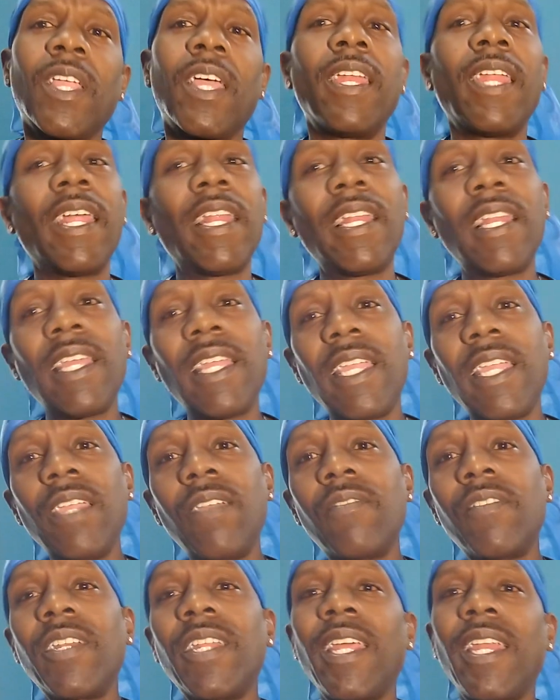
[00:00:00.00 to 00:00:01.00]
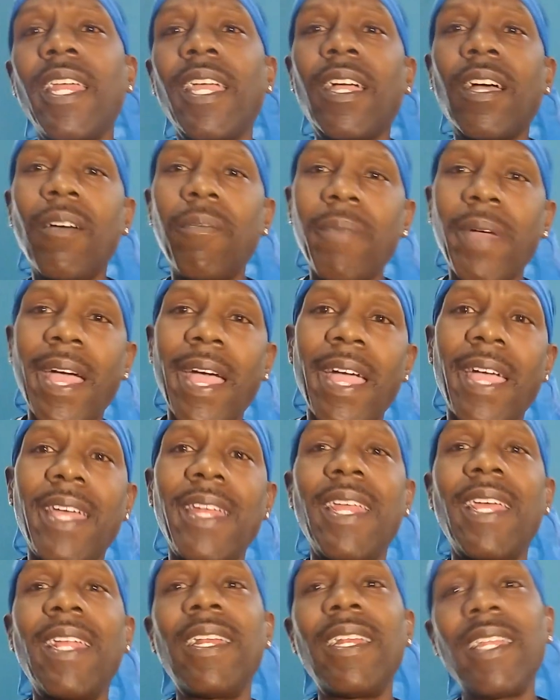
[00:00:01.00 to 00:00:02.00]
and they leave and then they come back
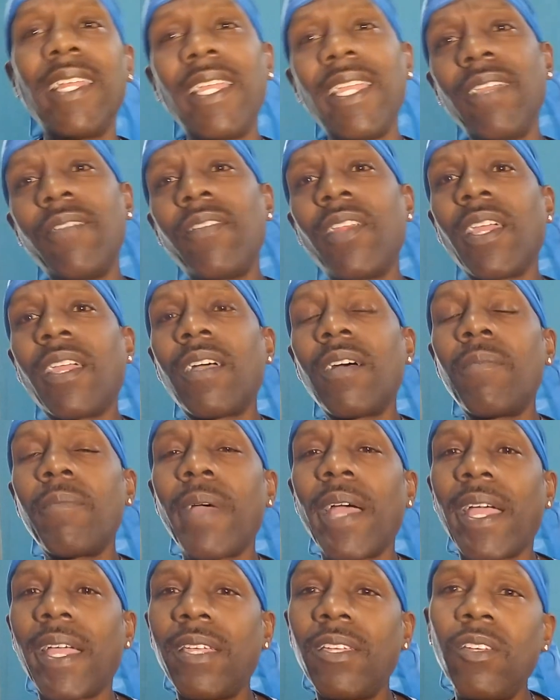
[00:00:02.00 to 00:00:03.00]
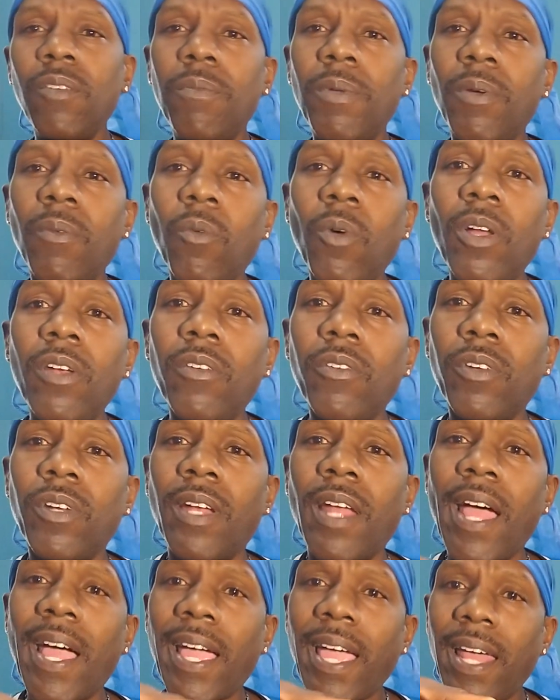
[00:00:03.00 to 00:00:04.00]
and they leave and they come back and you've been wondering
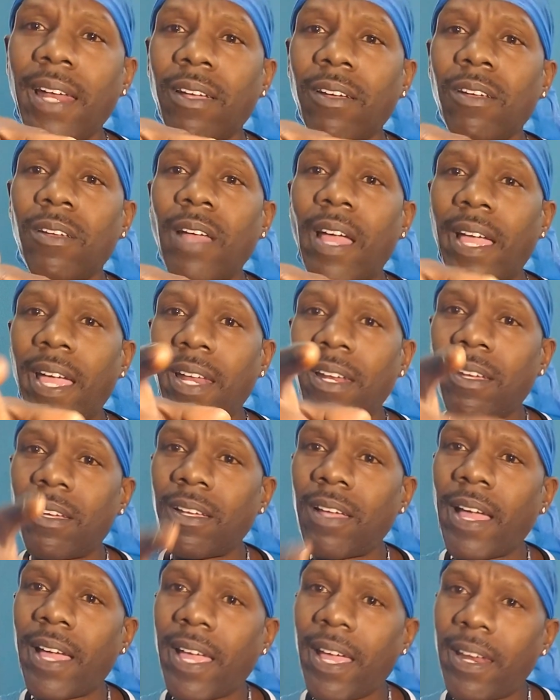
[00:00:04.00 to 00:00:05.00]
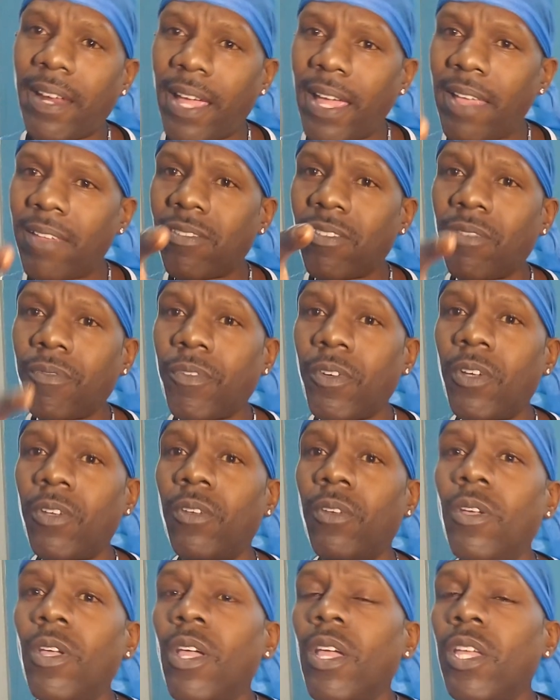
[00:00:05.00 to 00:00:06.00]
i got a i got a i got an answer for
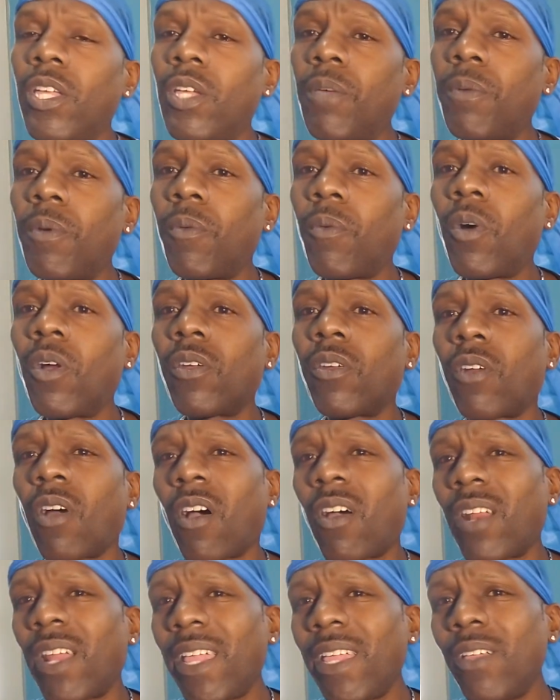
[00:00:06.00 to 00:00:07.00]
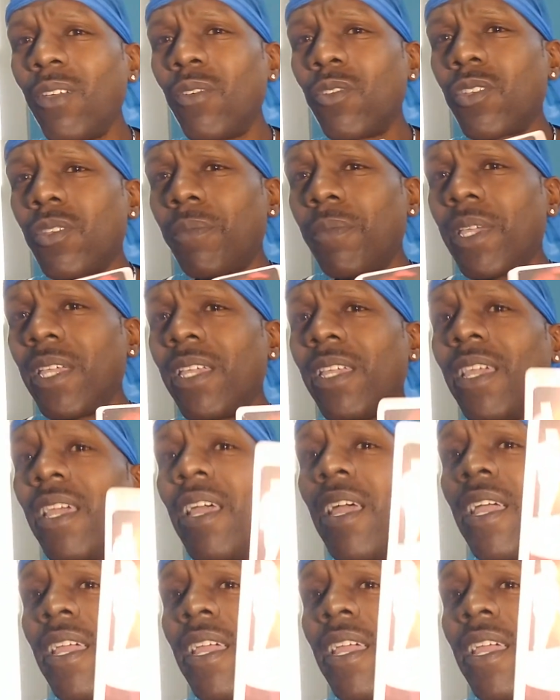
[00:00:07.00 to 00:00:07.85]
you you've been wondering are they using me